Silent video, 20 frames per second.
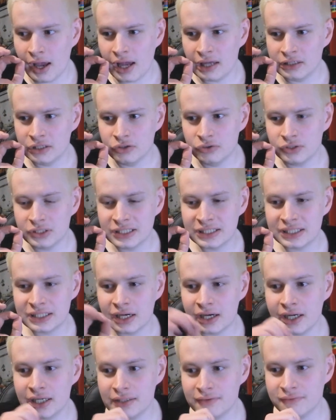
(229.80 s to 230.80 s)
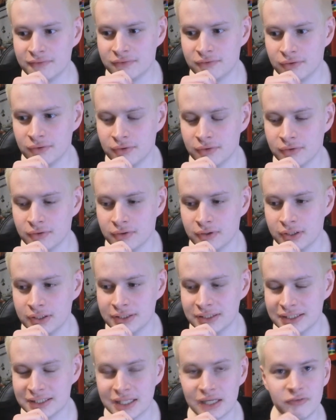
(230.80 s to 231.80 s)
And you decide to,
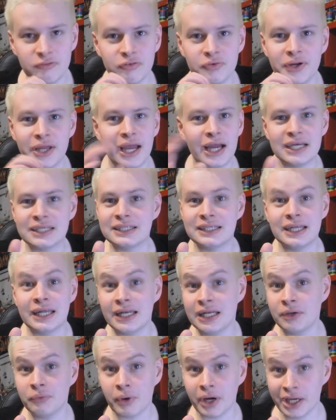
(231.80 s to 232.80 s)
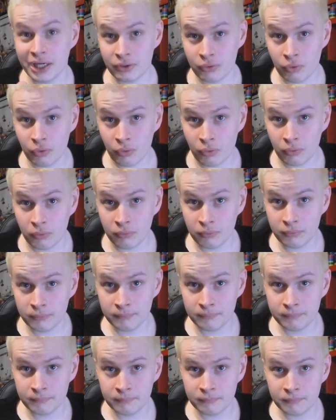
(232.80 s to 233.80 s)
instead of react in any way at all,
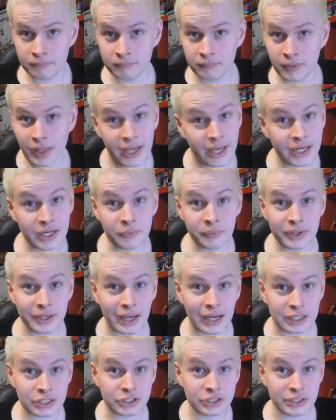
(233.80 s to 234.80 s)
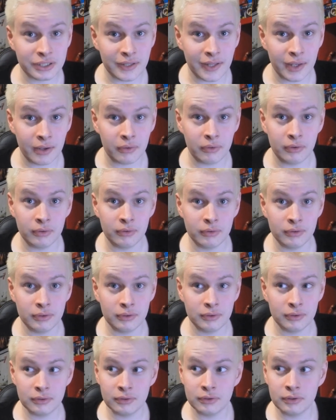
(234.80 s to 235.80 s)
any reaction there,
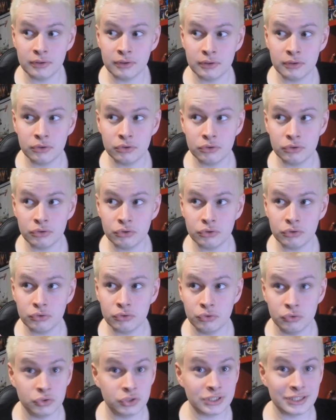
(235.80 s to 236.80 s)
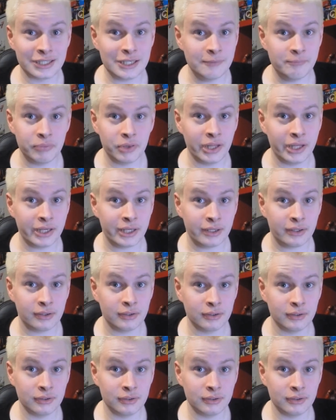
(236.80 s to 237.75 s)
you just keep playing.